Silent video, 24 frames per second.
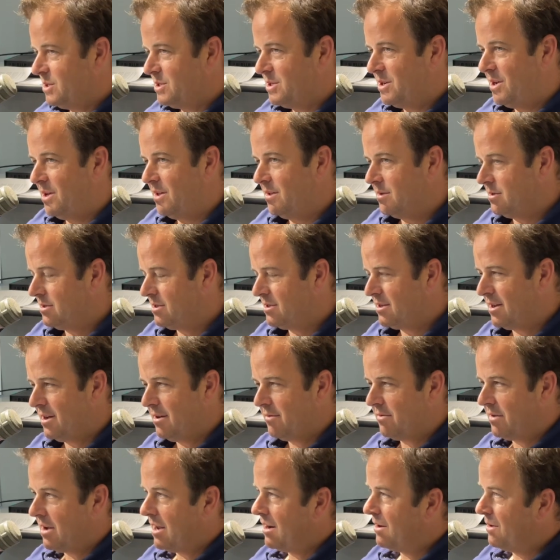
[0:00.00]
and all this
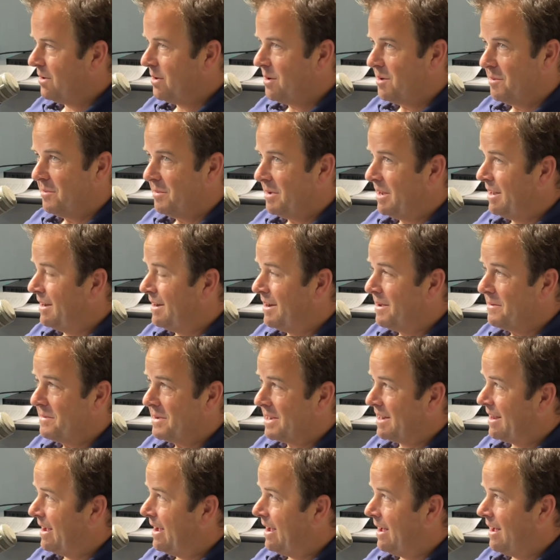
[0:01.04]
stuff. I don't know, man. I
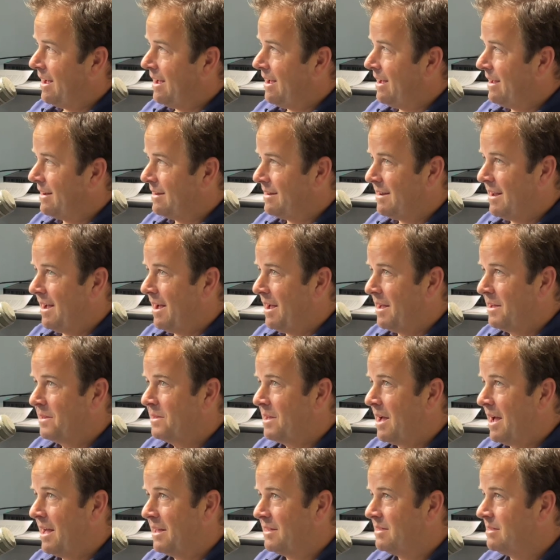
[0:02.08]
mean,
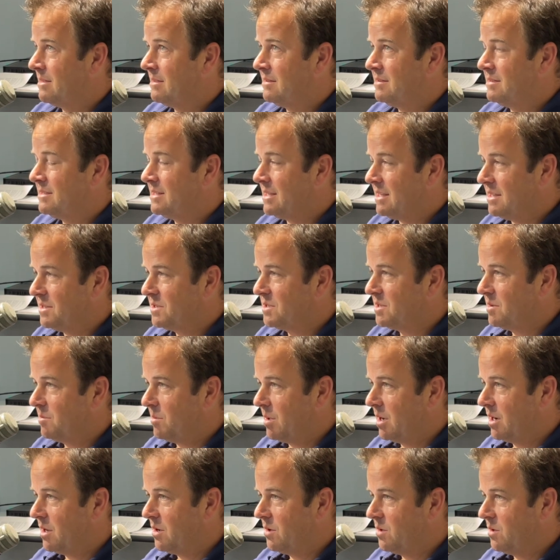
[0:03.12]
I see
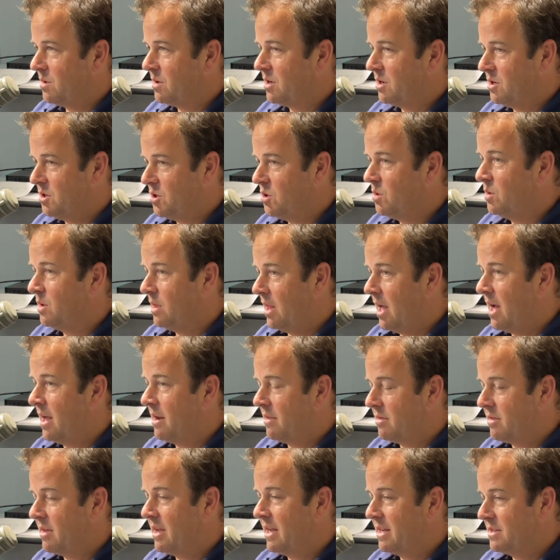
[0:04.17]
somebody who could do a lot
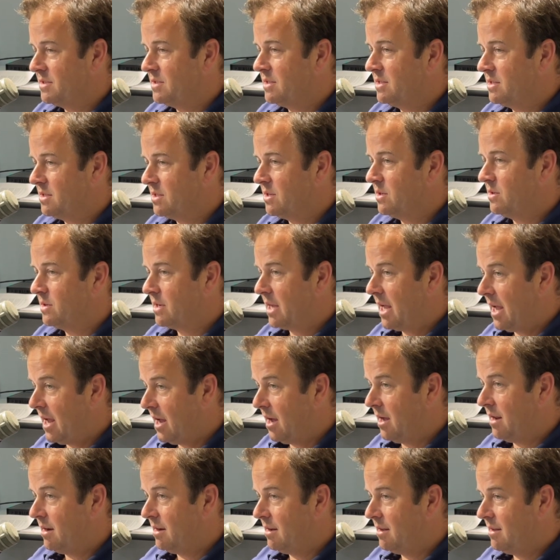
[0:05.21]
of things and still
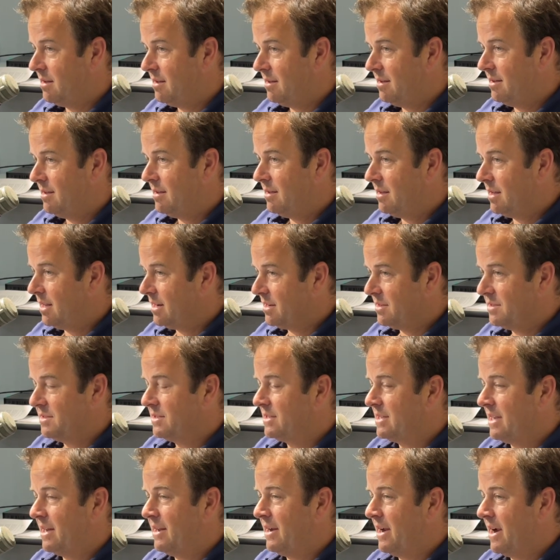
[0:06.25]
can. That doesn't
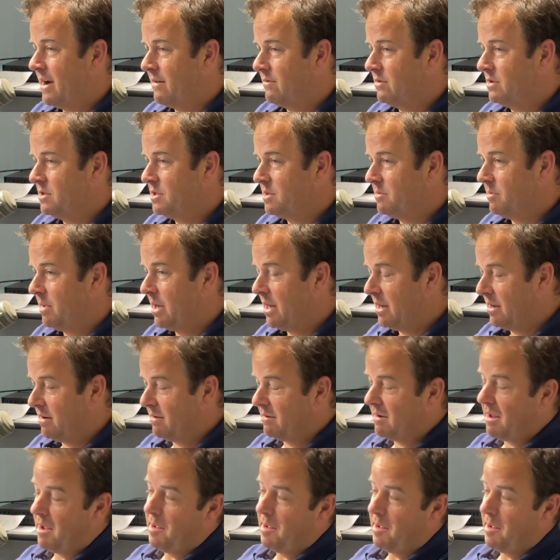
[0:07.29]
sound average to me.